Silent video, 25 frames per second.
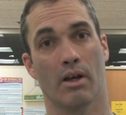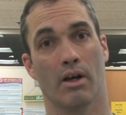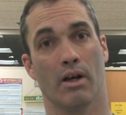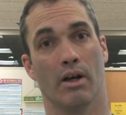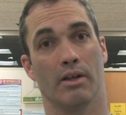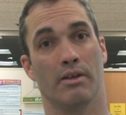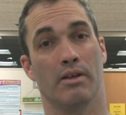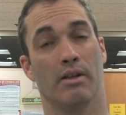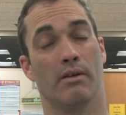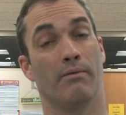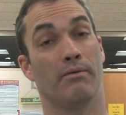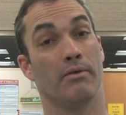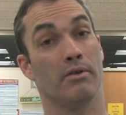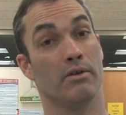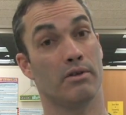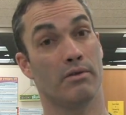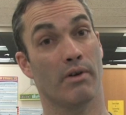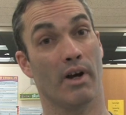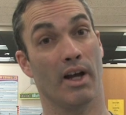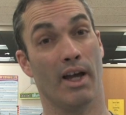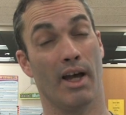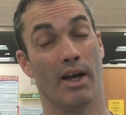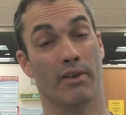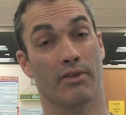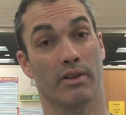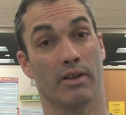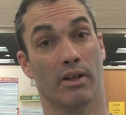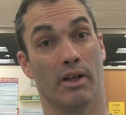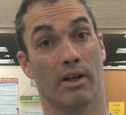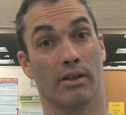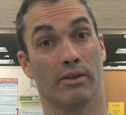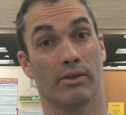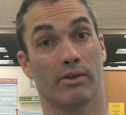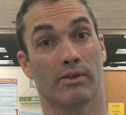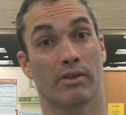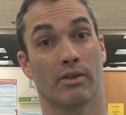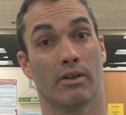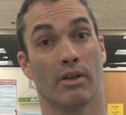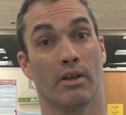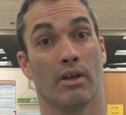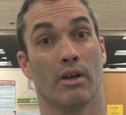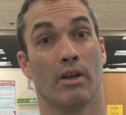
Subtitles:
I did a few triathlons.